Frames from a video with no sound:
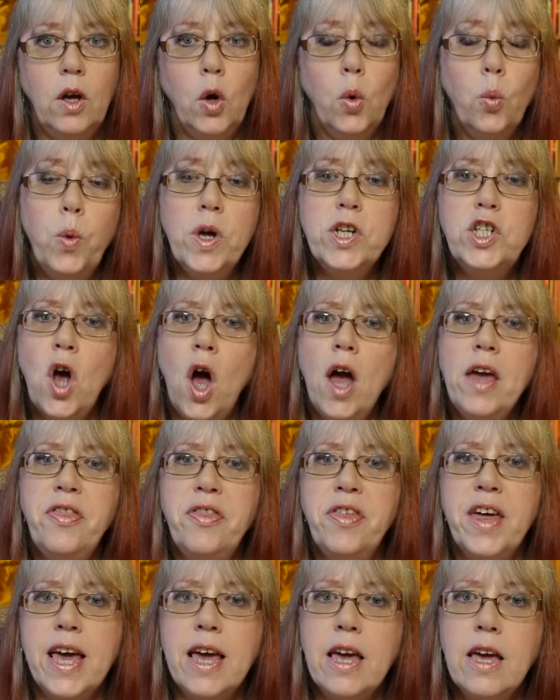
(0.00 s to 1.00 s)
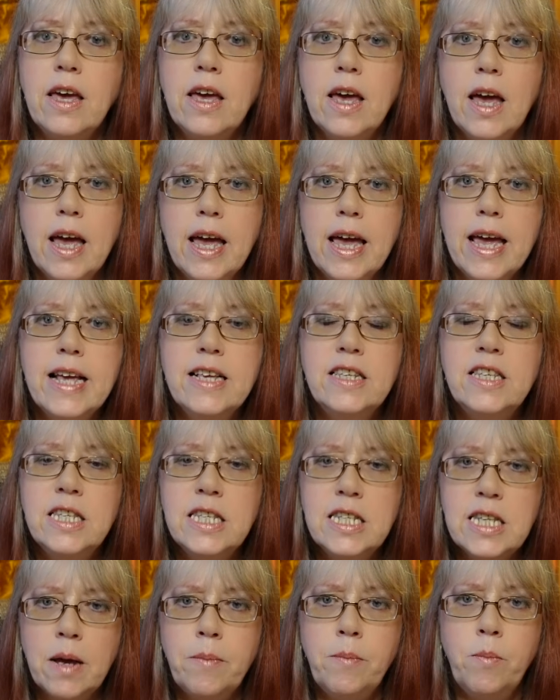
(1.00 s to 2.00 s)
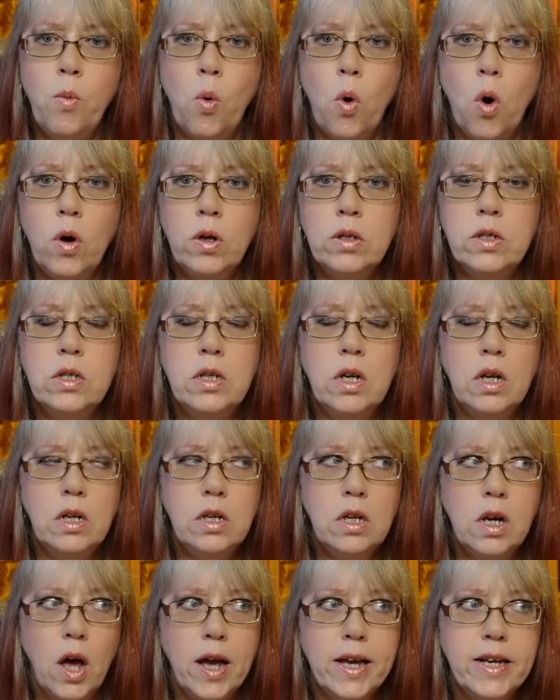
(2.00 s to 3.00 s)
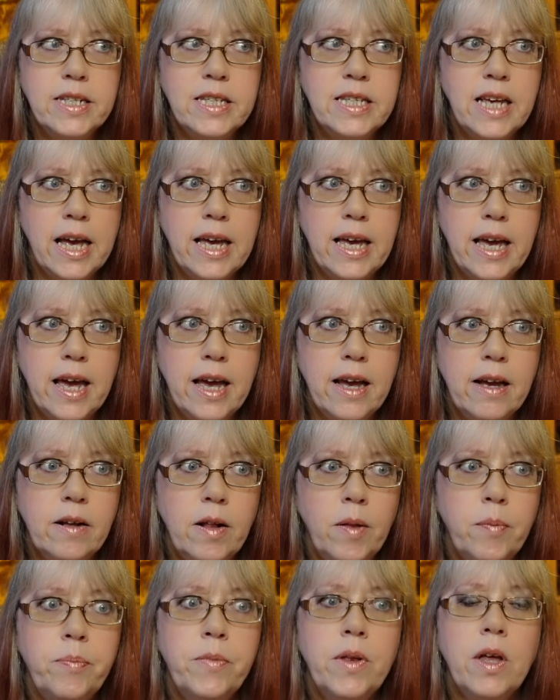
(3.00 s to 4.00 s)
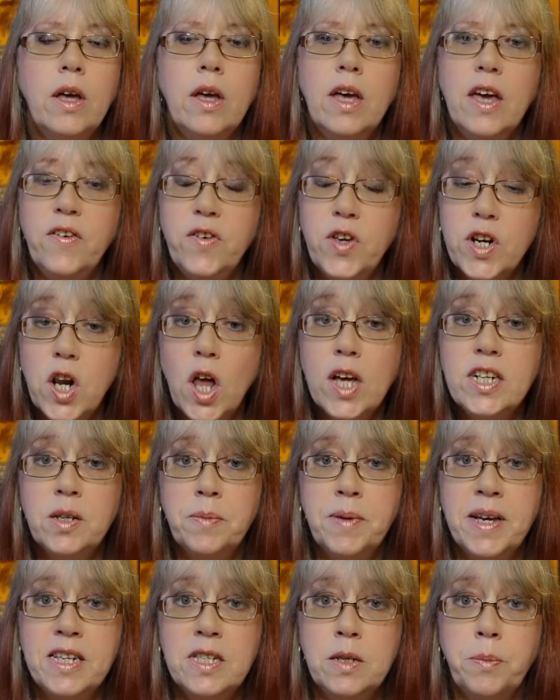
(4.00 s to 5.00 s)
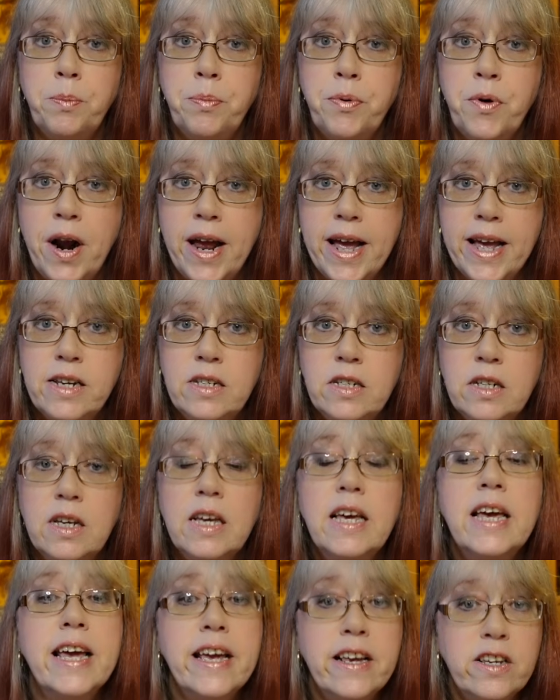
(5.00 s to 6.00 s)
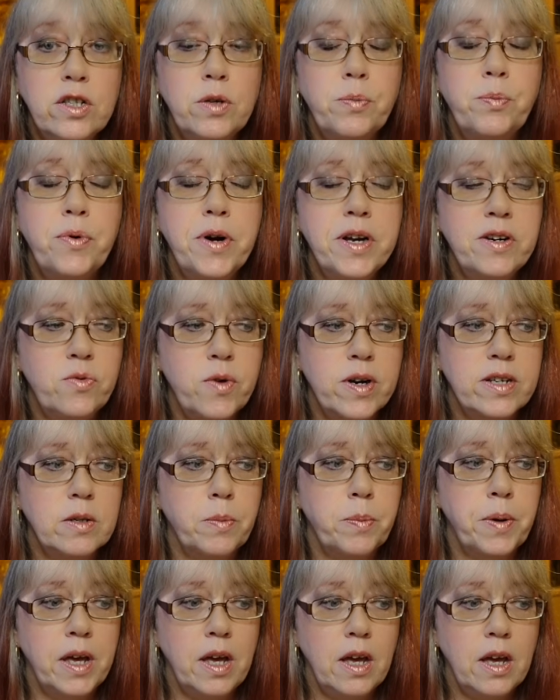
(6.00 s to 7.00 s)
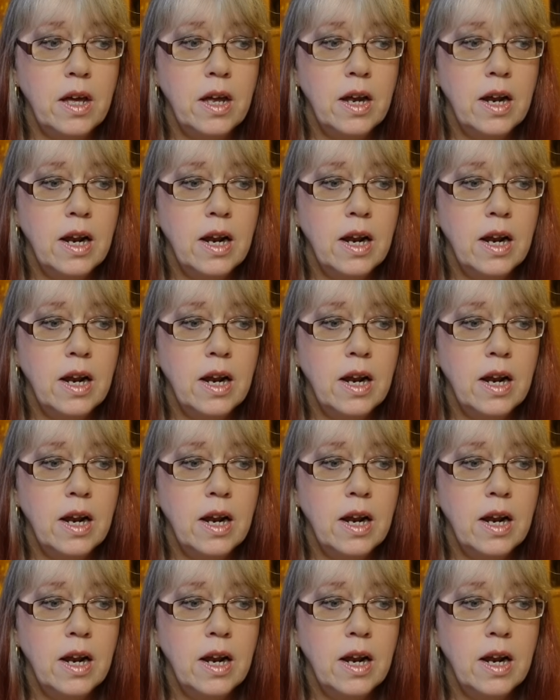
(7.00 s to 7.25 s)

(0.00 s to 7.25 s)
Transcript: Which I think is somewhat like saying, if you'd like to make some bread, here's the bread recipe.